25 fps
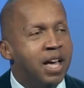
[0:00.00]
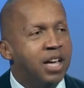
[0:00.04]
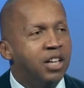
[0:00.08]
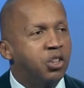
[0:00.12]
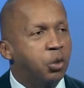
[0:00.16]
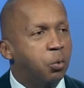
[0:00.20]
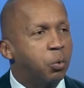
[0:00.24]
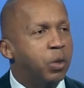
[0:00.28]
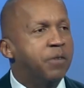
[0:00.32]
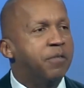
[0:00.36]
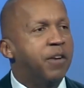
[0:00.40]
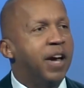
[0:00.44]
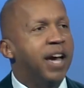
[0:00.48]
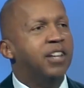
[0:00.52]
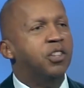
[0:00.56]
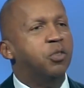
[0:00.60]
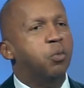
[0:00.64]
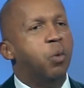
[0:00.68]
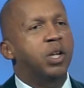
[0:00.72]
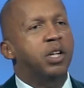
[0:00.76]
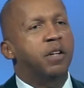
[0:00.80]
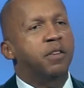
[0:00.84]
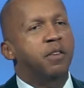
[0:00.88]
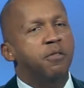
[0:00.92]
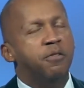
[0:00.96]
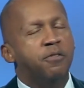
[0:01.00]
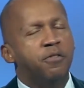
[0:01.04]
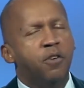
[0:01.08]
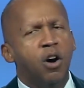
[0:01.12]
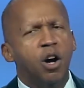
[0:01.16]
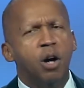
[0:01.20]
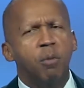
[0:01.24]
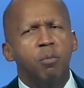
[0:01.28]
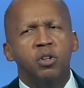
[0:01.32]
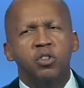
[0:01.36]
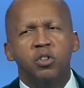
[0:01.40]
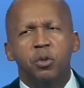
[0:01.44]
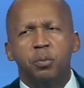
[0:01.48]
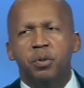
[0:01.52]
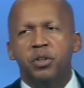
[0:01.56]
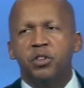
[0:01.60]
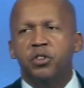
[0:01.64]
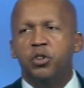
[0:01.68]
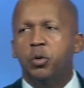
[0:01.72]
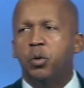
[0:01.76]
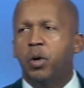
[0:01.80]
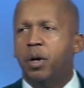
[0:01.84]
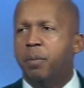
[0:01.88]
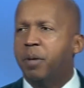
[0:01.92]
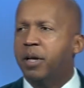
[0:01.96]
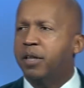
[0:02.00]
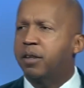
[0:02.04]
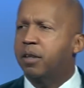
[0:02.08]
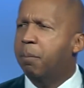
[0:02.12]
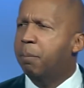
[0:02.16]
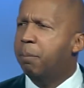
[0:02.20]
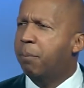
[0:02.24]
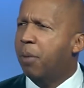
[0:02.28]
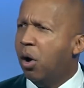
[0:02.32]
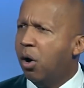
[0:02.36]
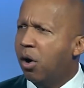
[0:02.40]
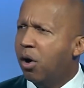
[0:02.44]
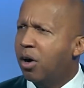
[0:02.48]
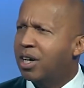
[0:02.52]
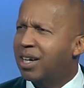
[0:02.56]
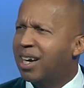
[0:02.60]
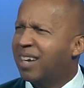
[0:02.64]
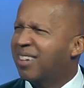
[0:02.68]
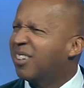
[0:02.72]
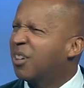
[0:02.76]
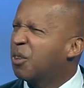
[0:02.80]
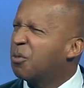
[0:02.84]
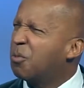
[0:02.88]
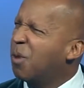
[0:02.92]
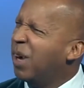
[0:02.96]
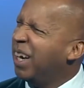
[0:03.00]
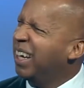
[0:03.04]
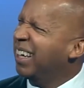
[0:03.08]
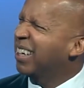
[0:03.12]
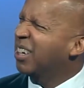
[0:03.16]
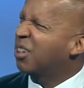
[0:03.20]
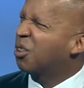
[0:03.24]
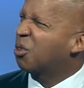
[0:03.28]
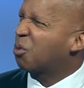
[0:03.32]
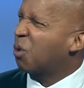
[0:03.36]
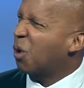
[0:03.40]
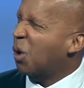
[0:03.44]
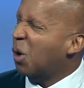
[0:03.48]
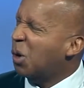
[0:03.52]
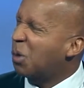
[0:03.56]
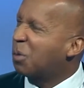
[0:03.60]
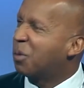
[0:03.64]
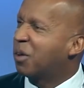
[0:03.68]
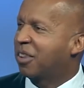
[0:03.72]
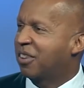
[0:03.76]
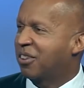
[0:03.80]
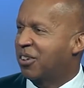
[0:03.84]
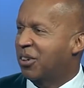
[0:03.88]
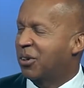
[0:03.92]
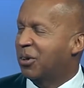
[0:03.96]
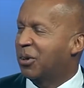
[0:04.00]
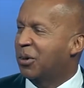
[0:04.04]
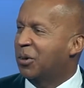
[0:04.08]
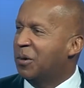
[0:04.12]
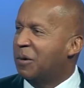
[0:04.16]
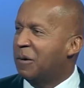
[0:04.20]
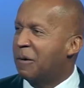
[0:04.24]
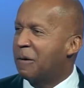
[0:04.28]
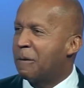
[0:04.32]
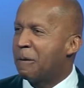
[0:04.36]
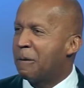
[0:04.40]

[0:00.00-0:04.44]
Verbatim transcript: So we've asked one of the farmers to put you up at the barn. I said, What is wrong with you?